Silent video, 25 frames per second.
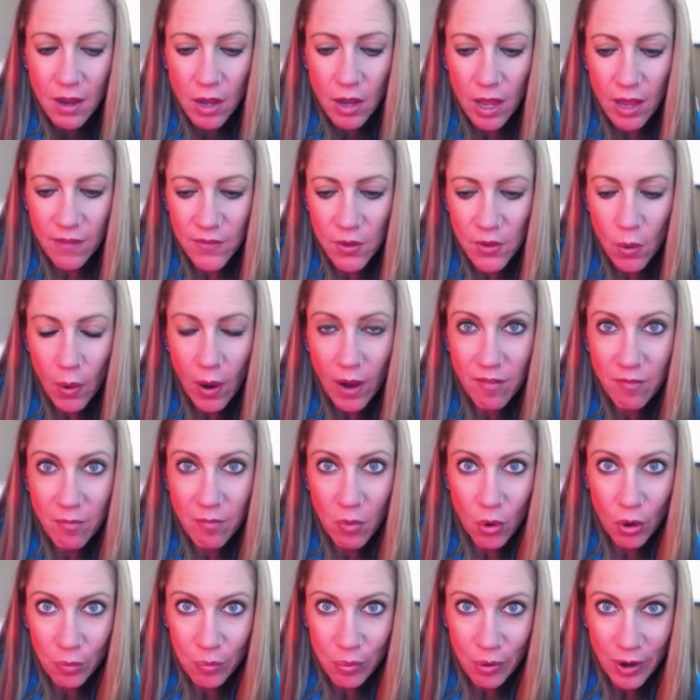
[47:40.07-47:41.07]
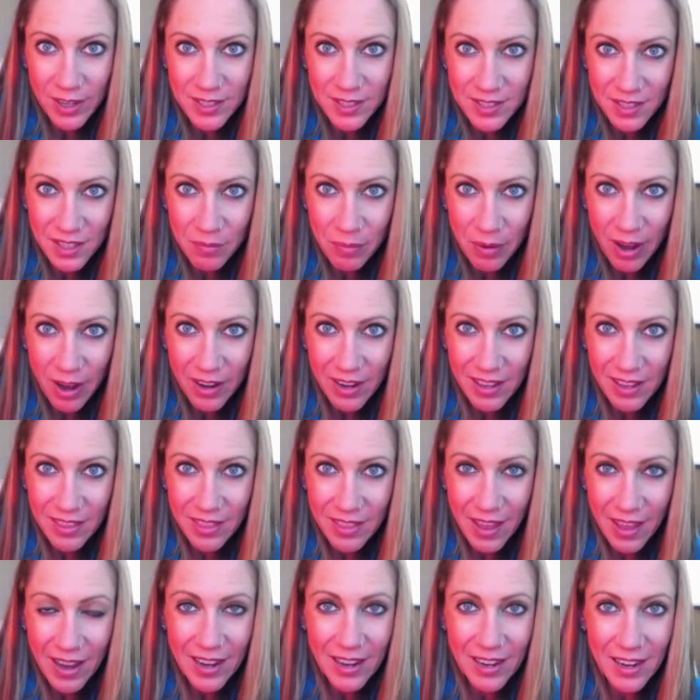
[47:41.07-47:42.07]
If you have mold present in the body,
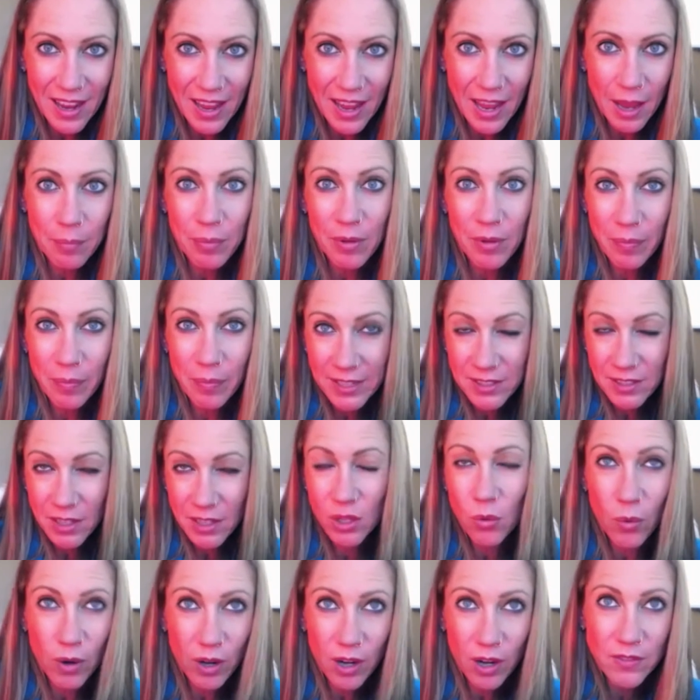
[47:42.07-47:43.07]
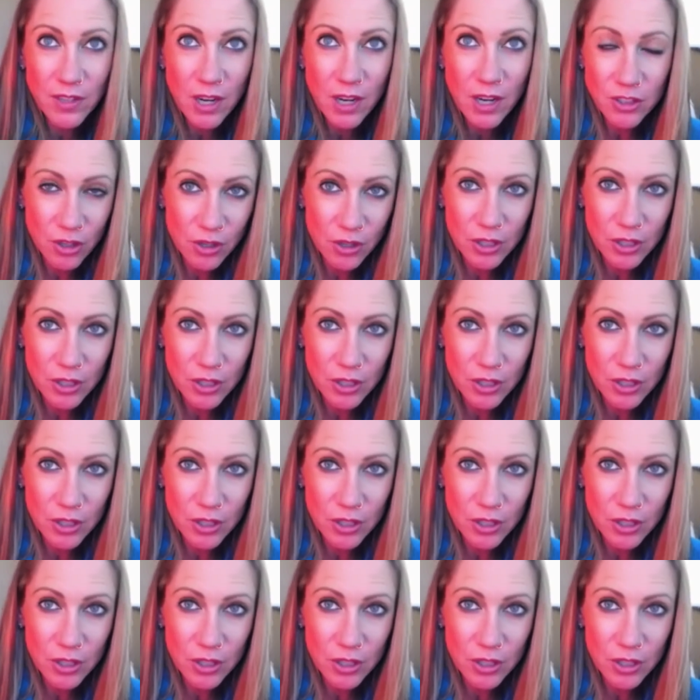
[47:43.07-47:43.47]
that could amplify, based on the work of Dr.